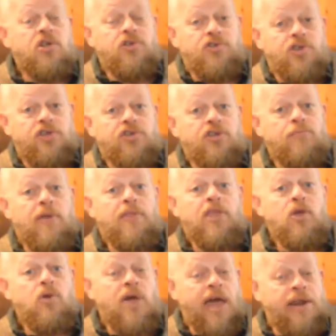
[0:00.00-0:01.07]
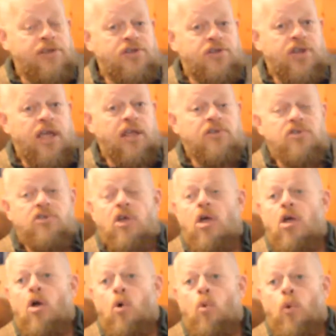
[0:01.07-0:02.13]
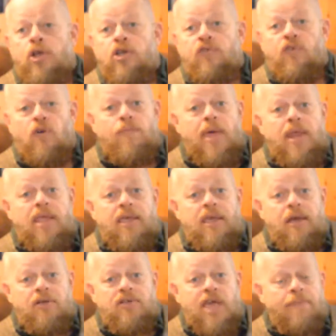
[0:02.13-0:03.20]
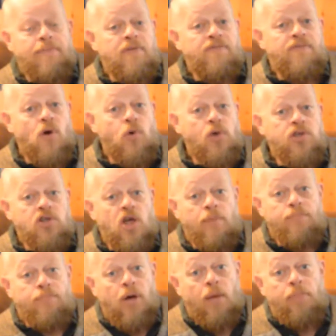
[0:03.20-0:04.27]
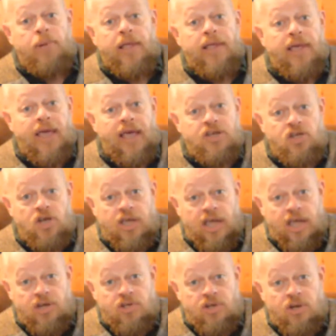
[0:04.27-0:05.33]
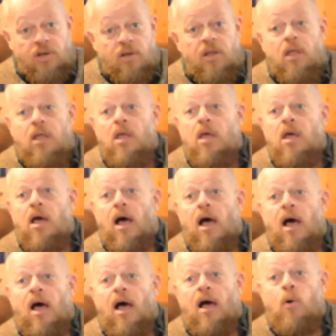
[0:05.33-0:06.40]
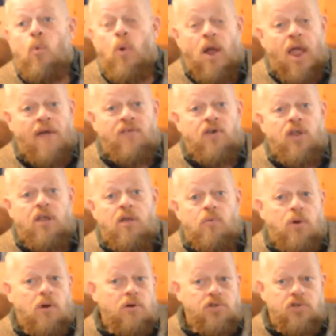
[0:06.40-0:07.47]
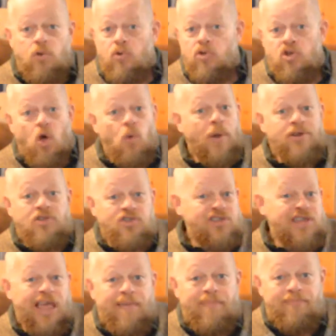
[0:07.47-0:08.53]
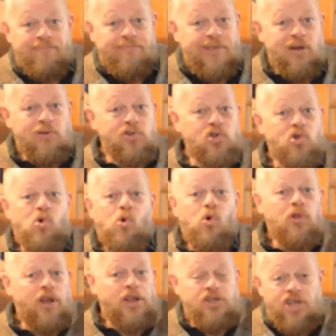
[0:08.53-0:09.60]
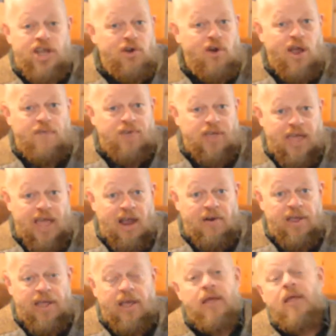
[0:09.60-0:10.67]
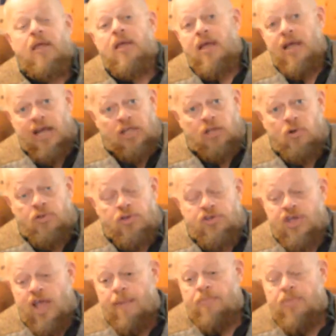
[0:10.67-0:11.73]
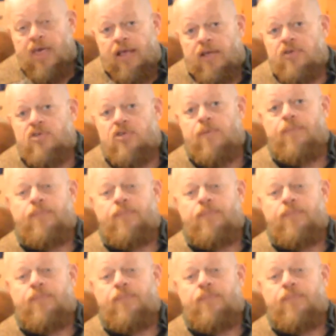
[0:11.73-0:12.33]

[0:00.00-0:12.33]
system in the United States, which for many years had been focused on public education, where students all went to the same school in a geographic area and learned the same things.